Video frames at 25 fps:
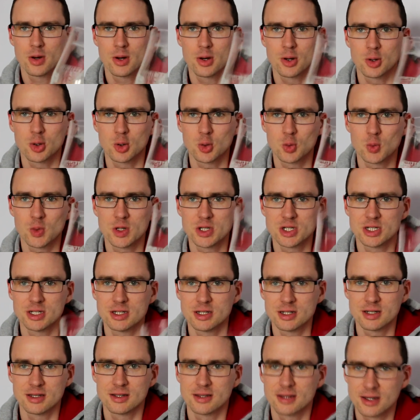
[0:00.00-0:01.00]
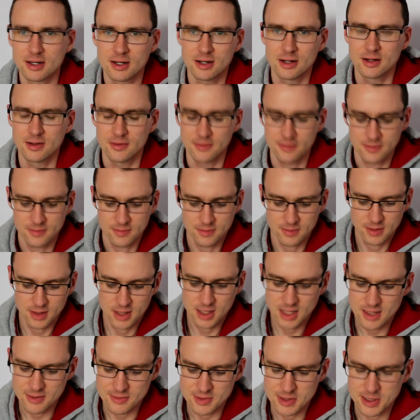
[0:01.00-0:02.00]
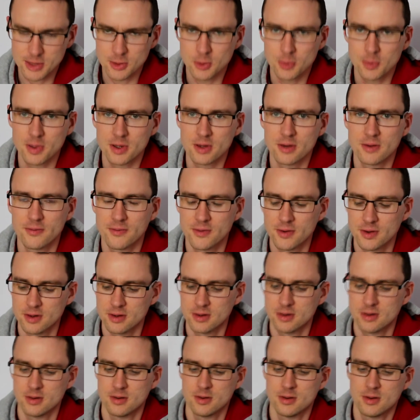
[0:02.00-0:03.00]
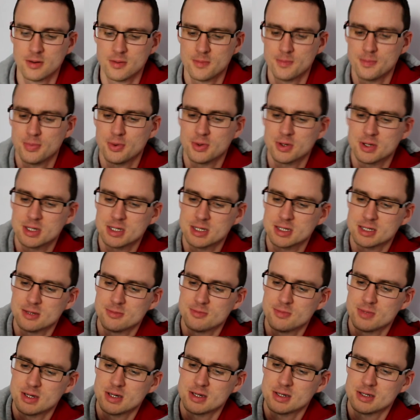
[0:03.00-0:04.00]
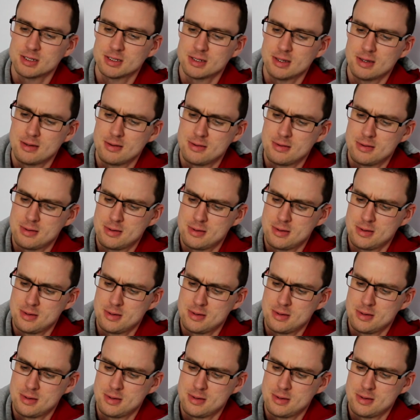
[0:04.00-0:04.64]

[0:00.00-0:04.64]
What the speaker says: a good widget in it that kind of gives a little bit of body to some beers, so...